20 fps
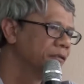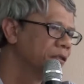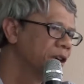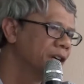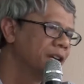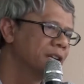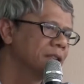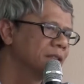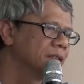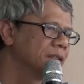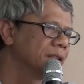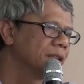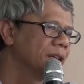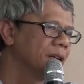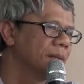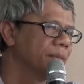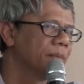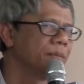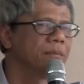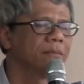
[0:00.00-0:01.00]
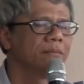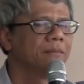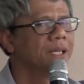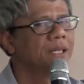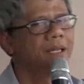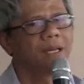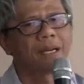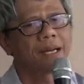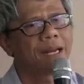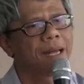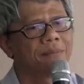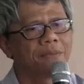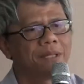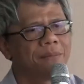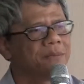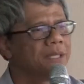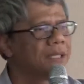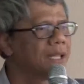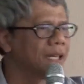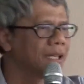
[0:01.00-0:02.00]
foreign media club
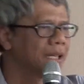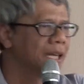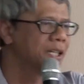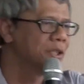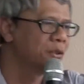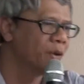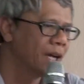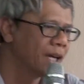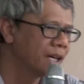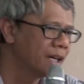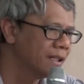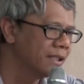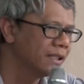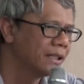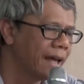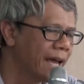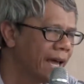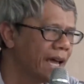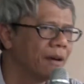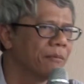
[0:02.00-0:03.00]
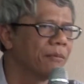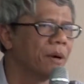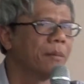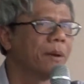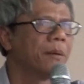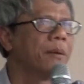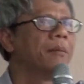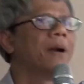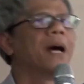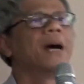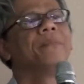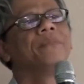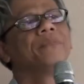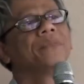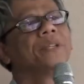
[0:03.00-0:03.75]
something and get your equity there. Blah blah blah blah.